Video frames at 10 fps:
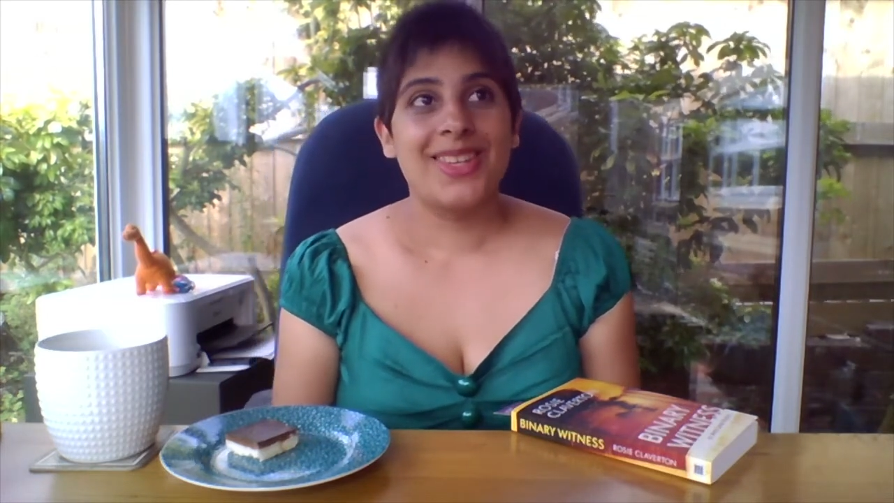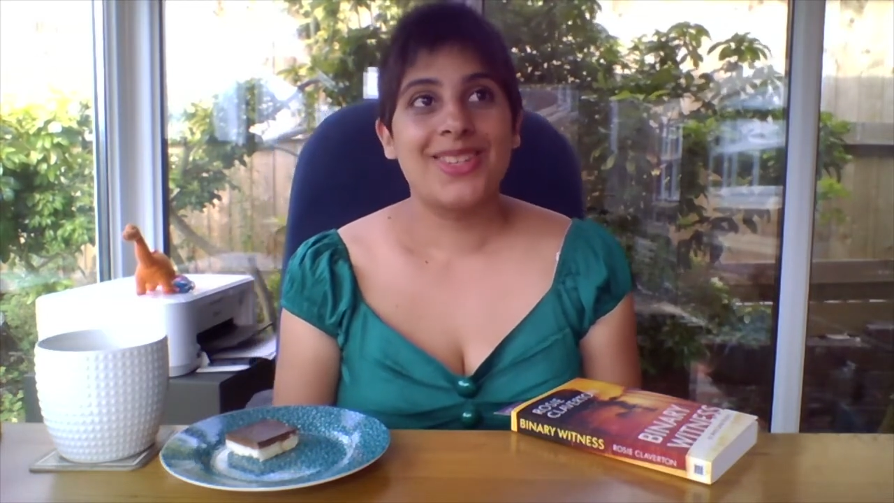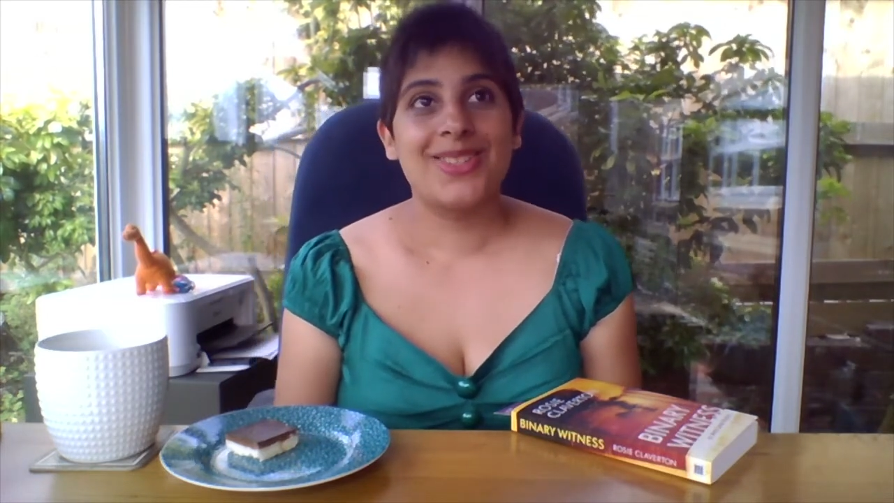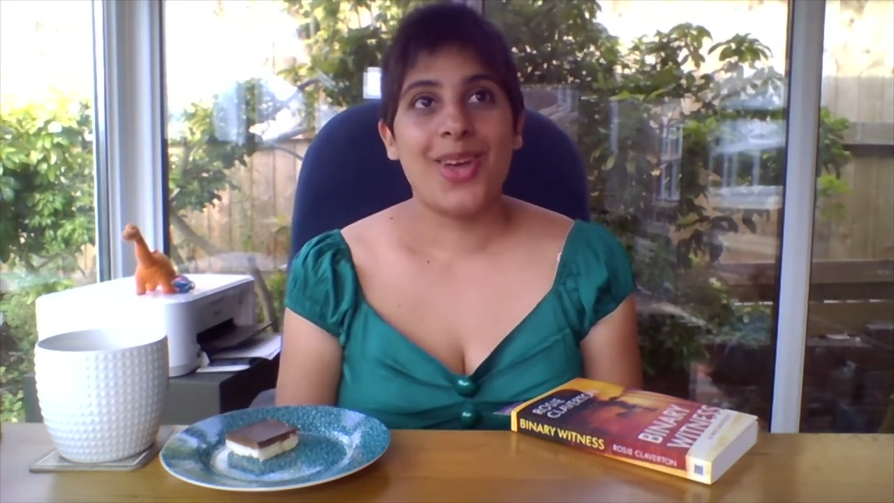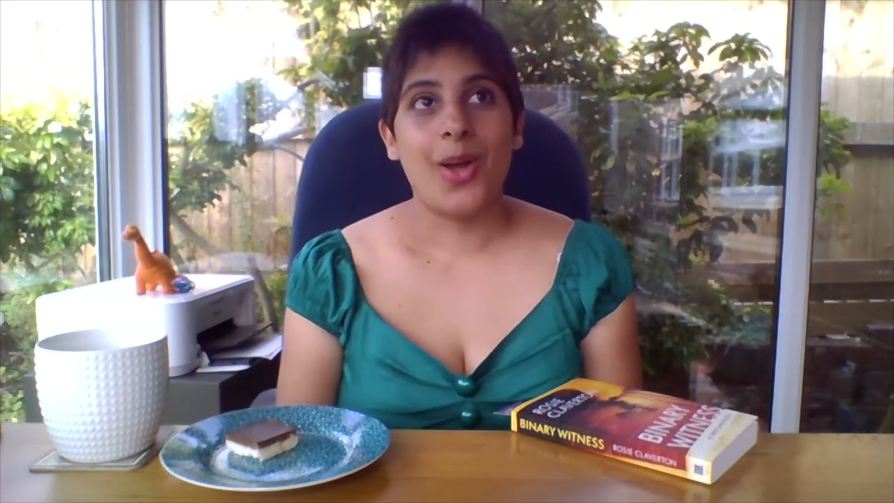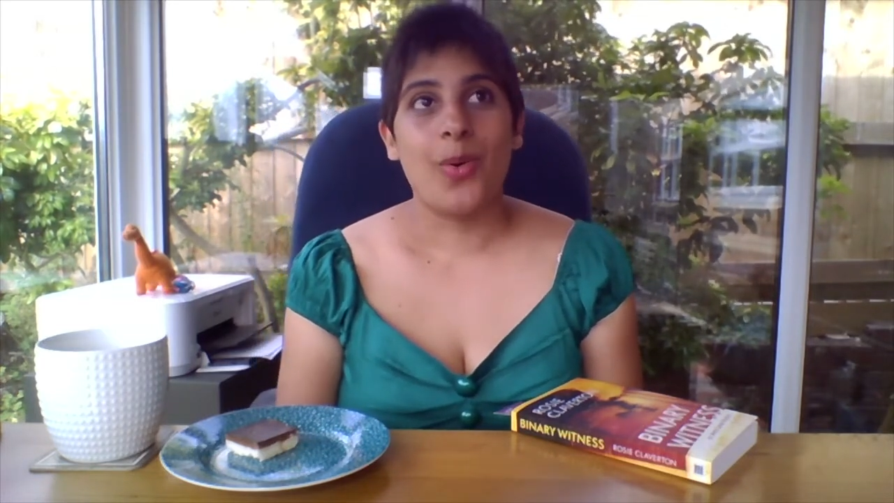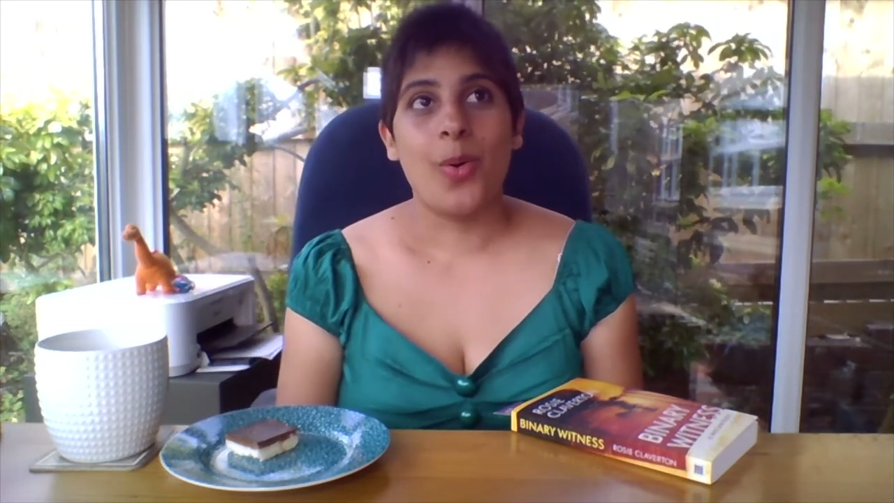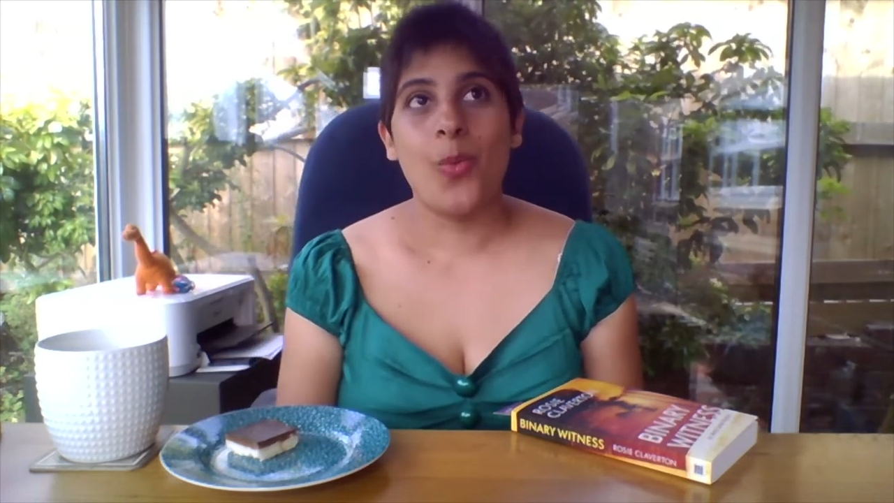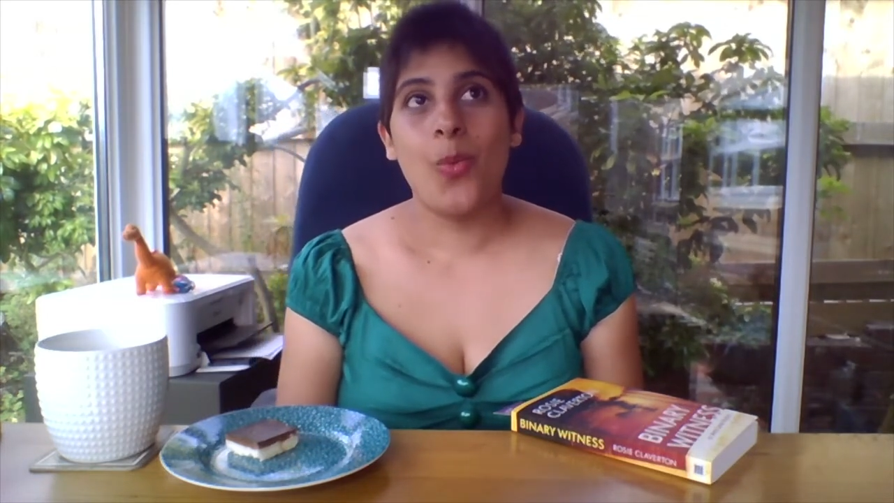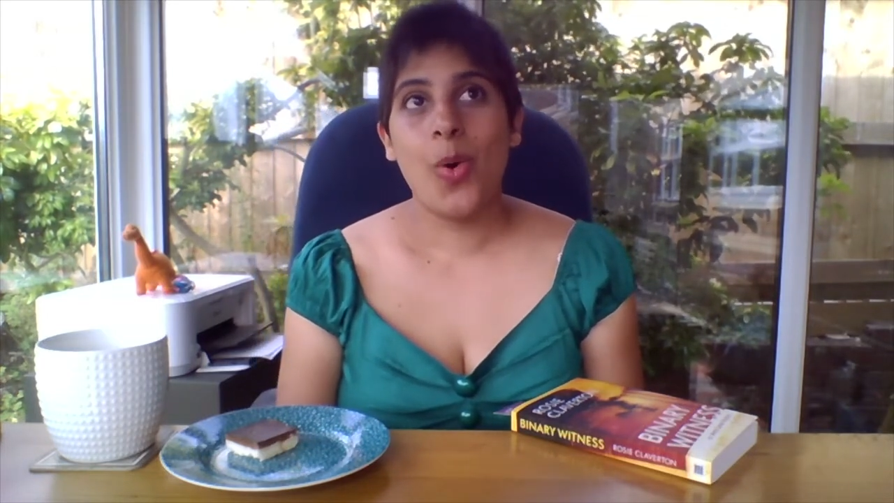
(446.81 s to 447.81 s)
So
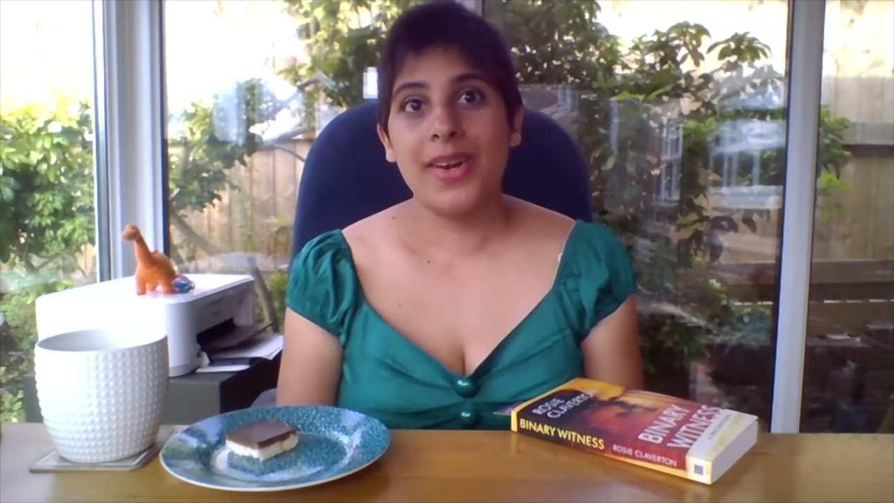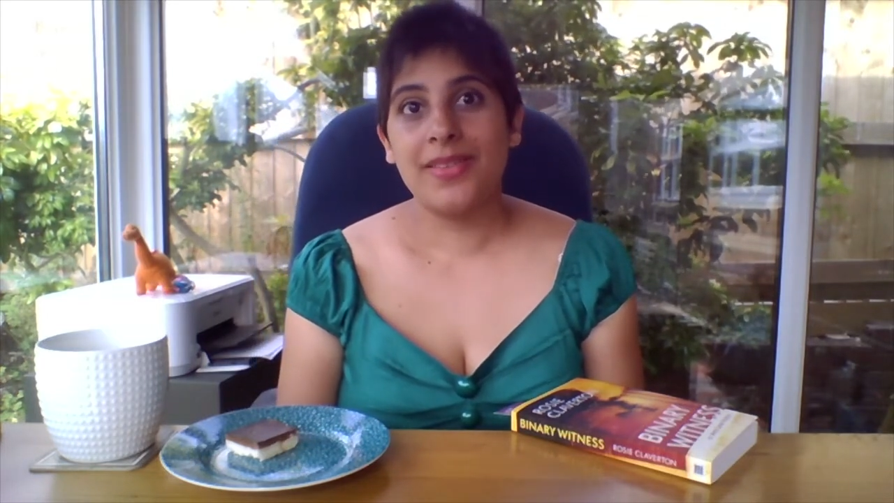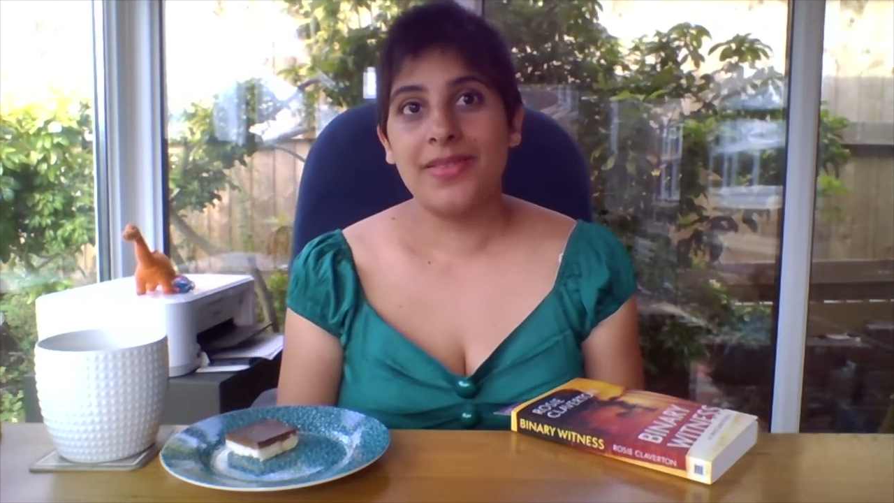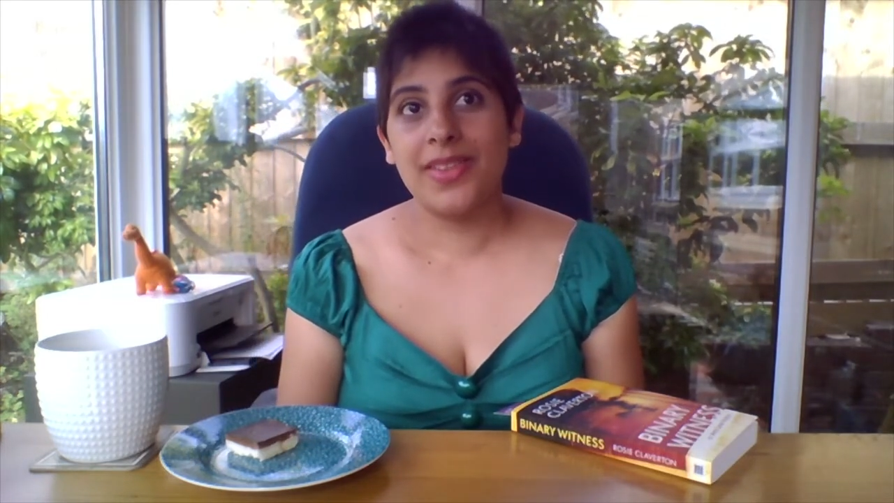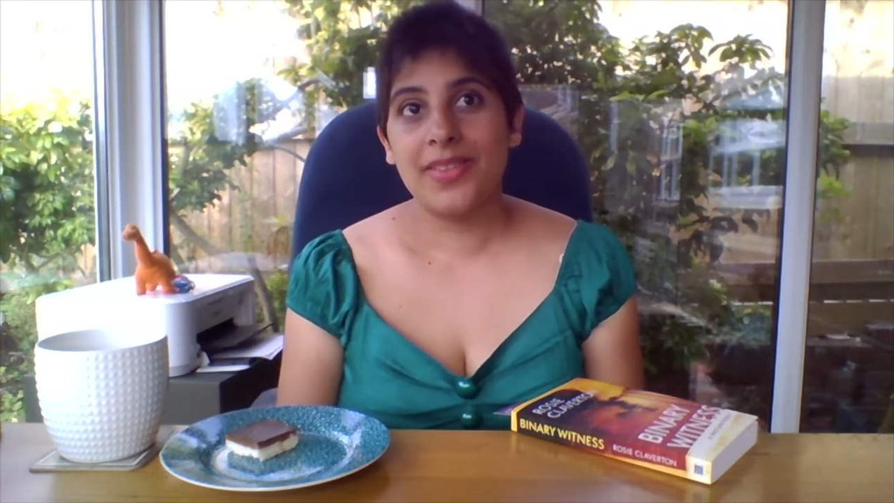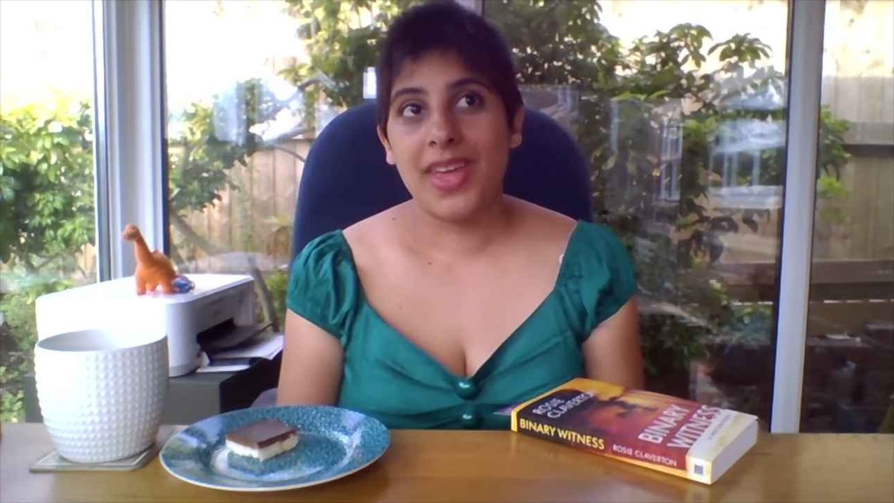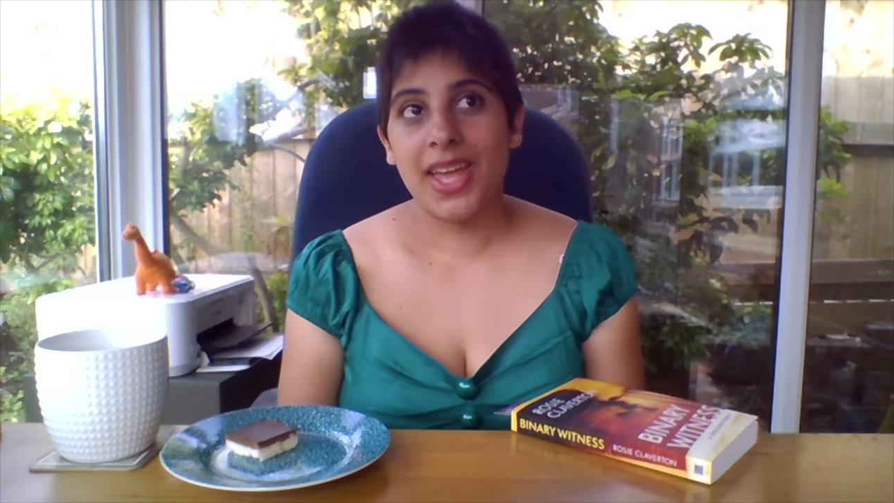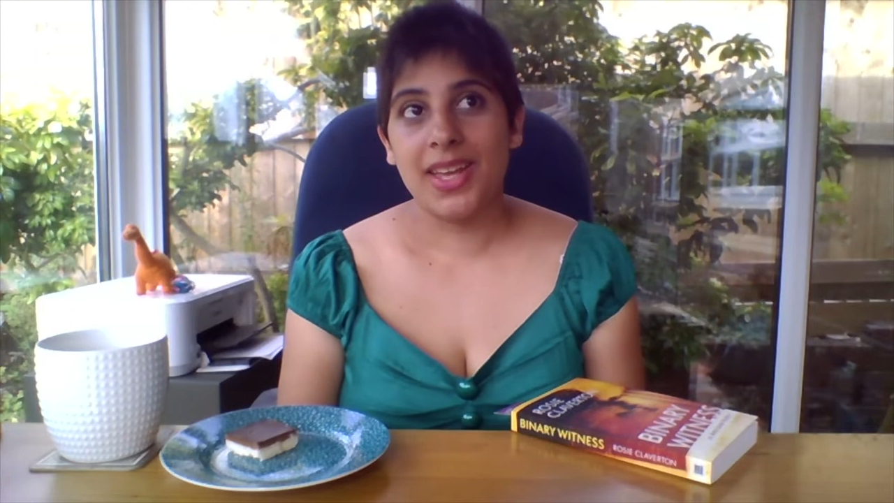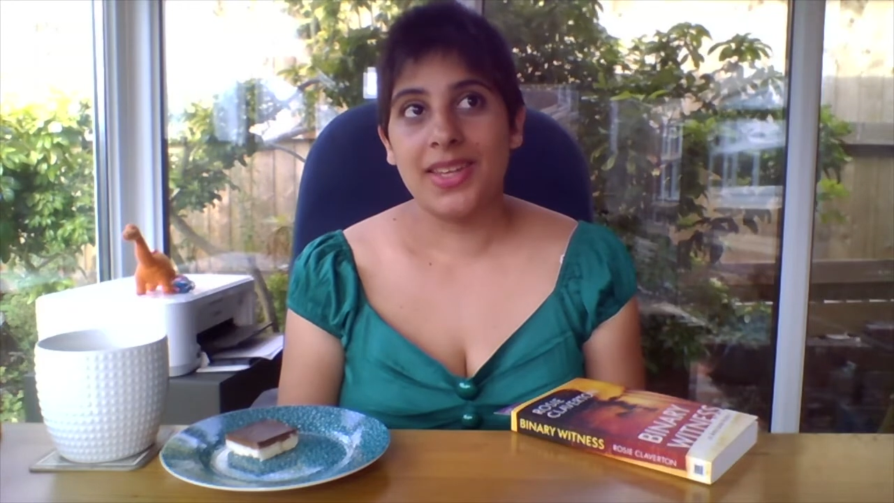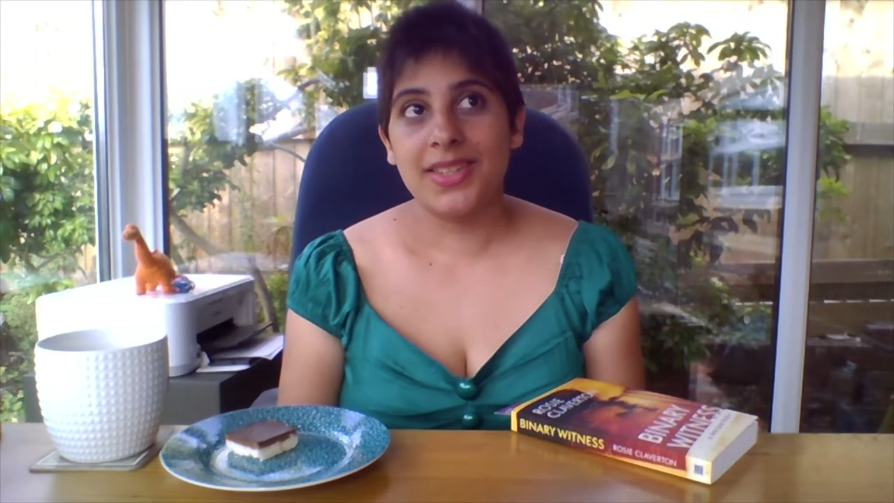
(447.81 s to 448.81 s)
one of the
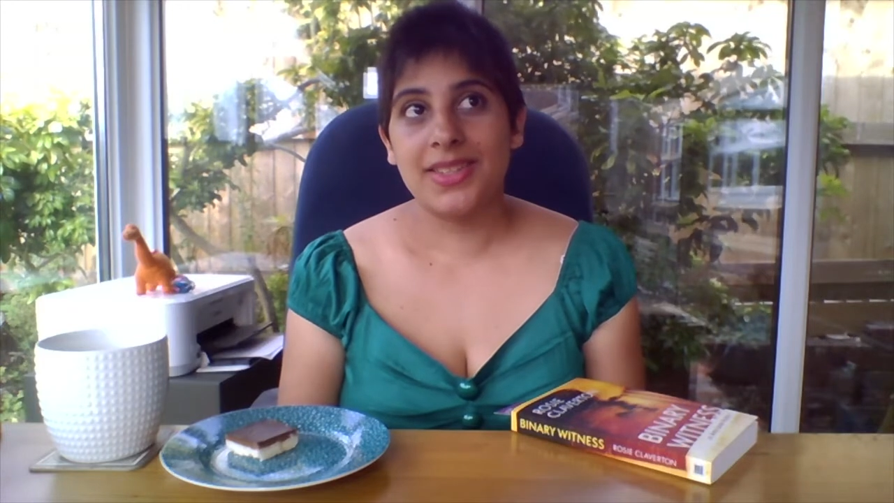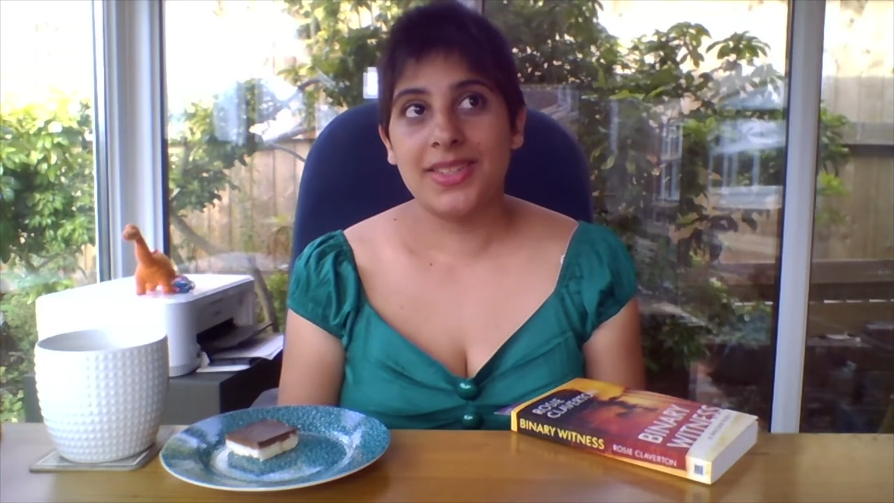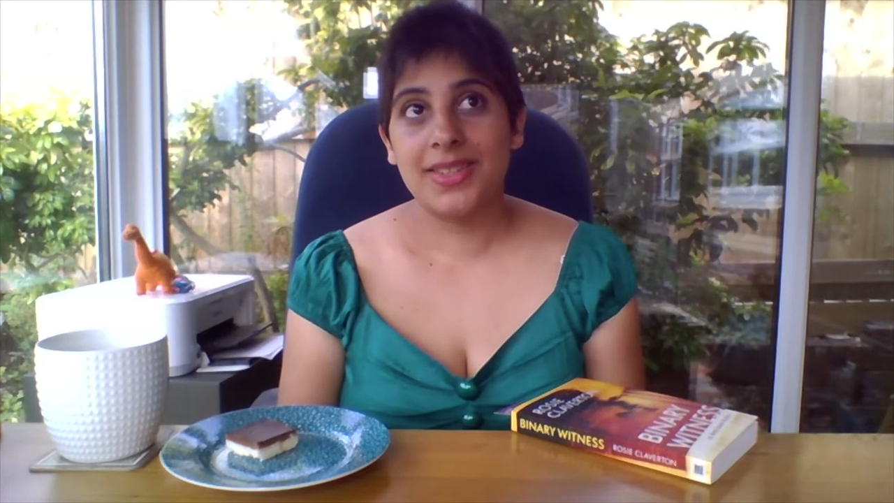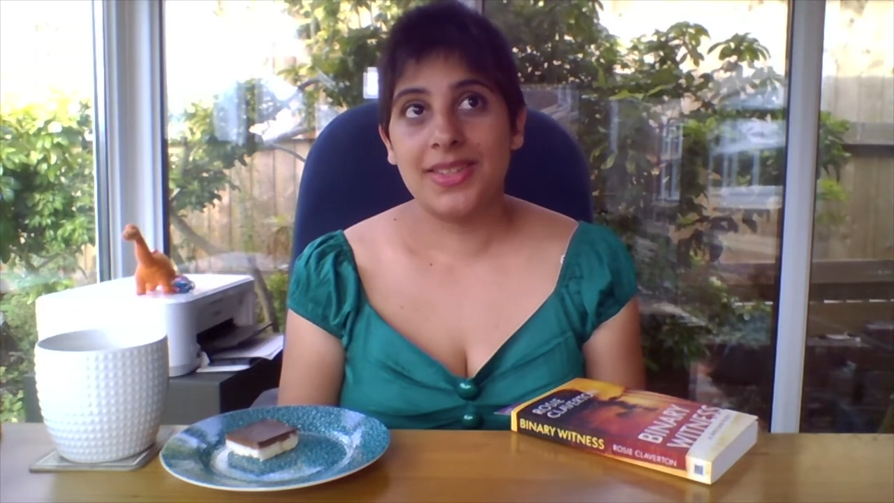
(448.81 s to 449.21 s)
things